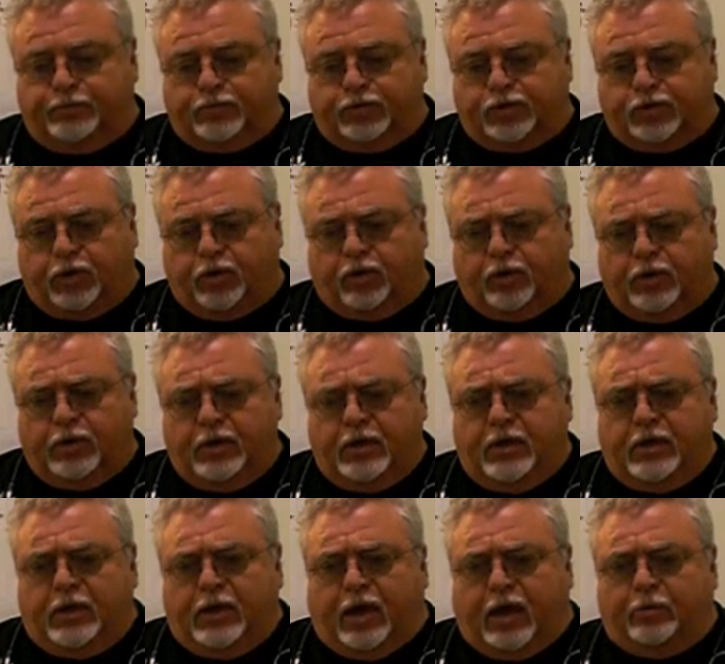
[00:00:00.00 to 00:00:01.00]
So
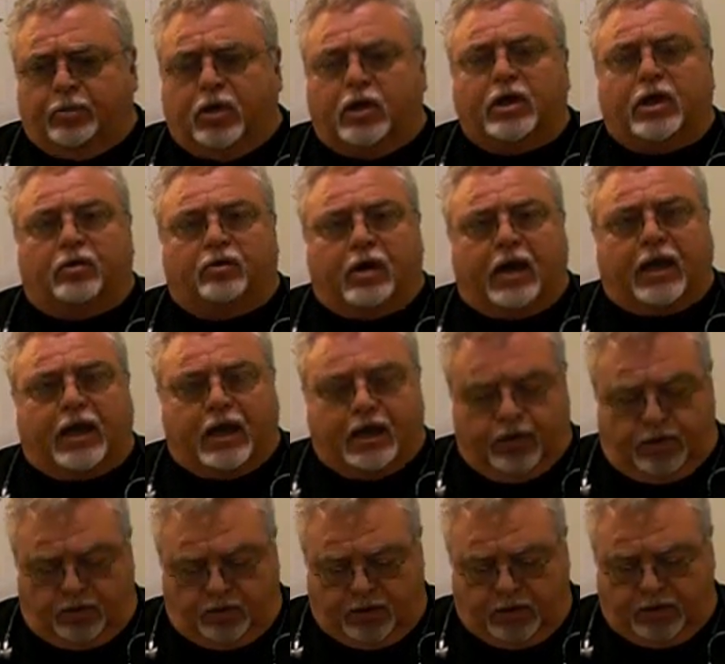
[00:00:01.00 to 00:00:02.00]
I'm going to get right
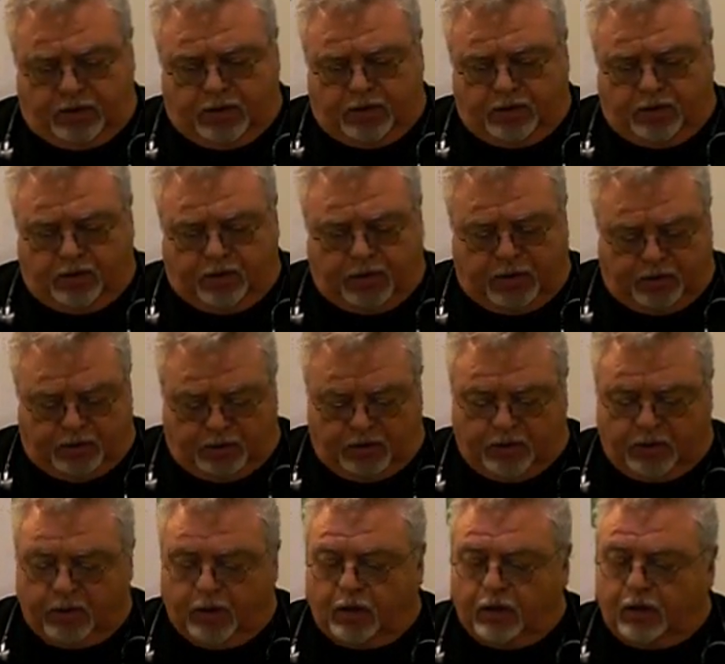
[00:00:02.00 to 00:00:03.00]
into it and tell you
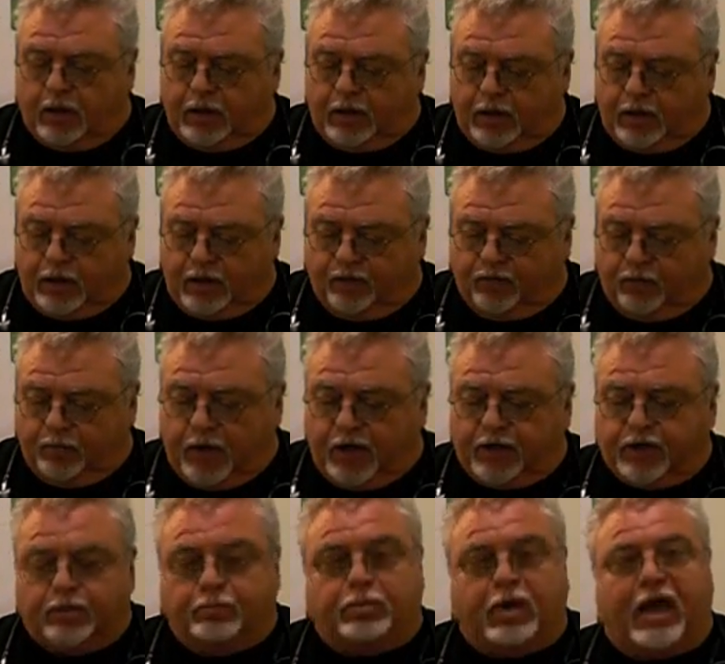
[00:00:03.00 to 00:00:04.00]
this little
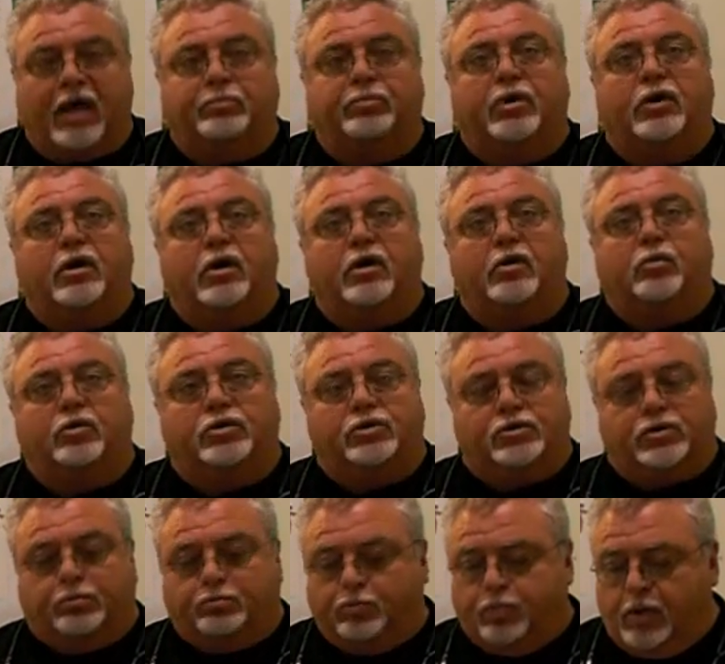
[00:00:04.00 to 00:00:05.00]
information pamphlet here, which
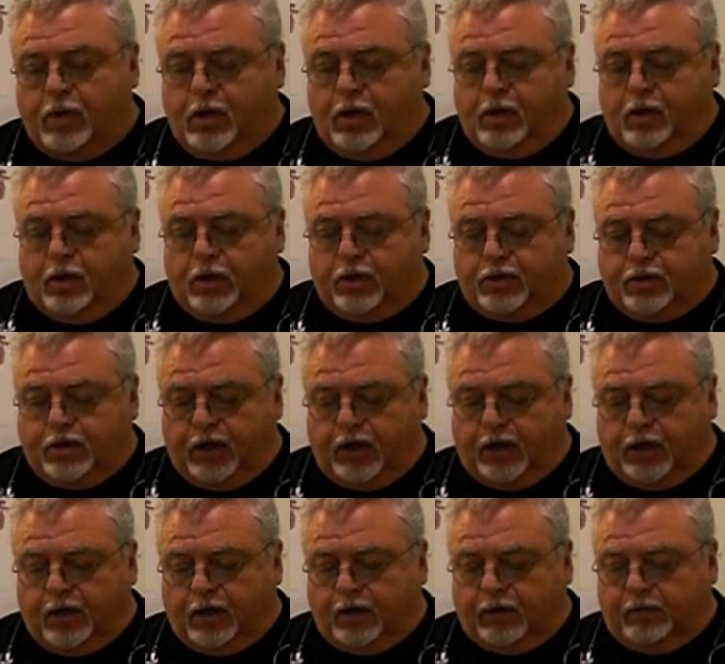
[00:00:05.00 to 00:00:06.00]
is
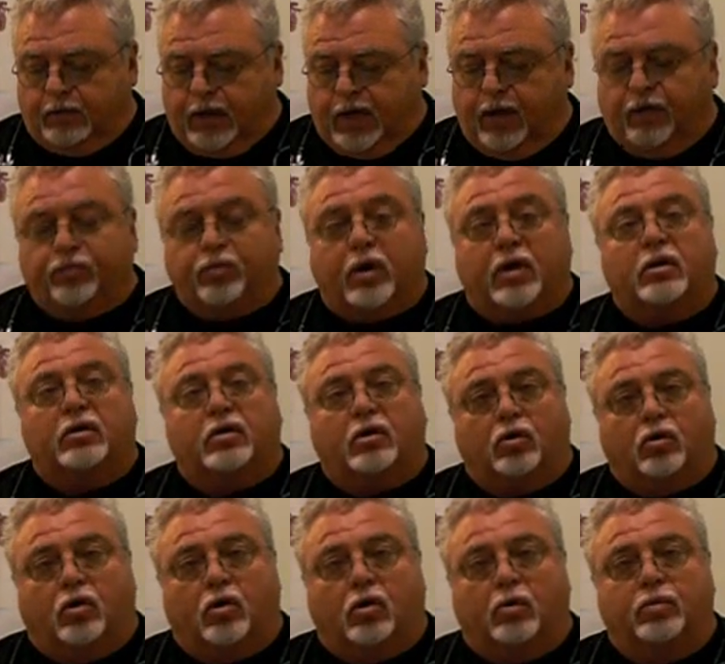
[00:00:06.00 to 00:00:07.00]
a health record to
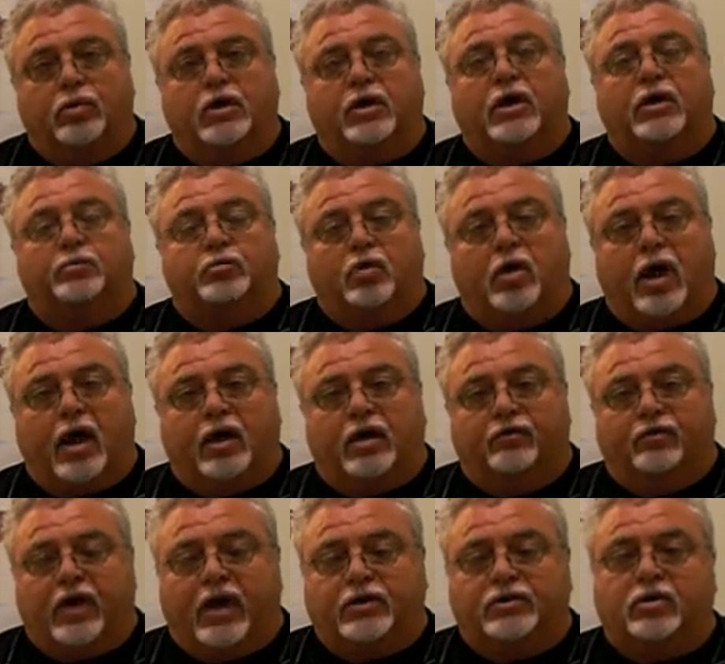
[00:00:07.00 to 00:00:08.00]
go home and to keep track
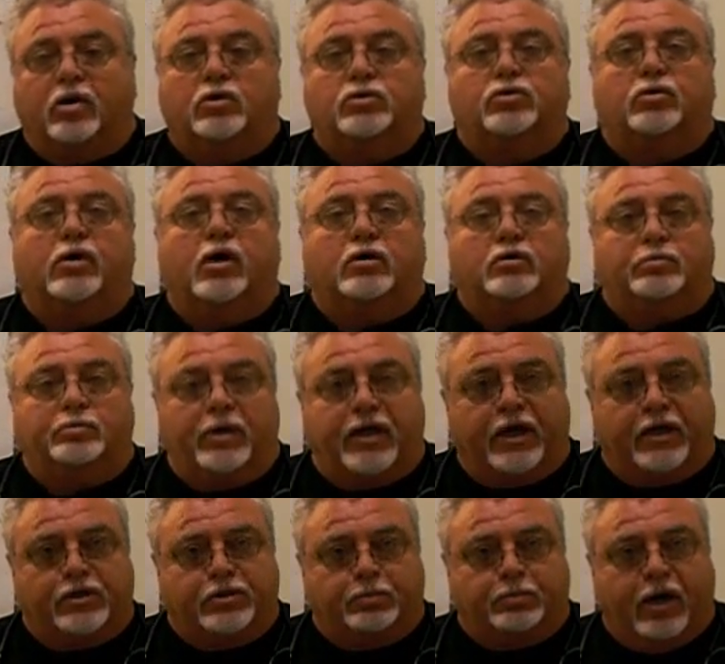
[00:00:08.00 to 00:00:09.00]
of. It also helps me
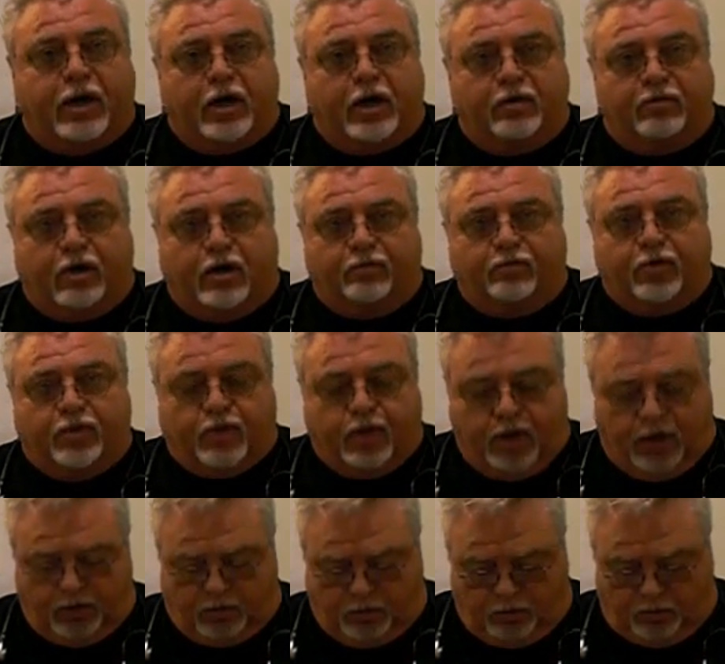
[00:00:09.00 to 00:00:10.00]
explain
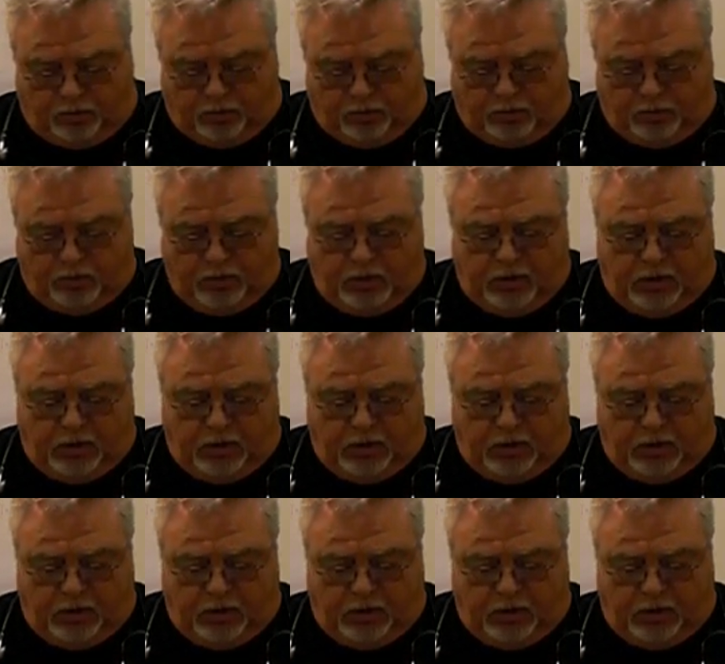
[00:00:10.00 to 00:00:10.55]
everything to you.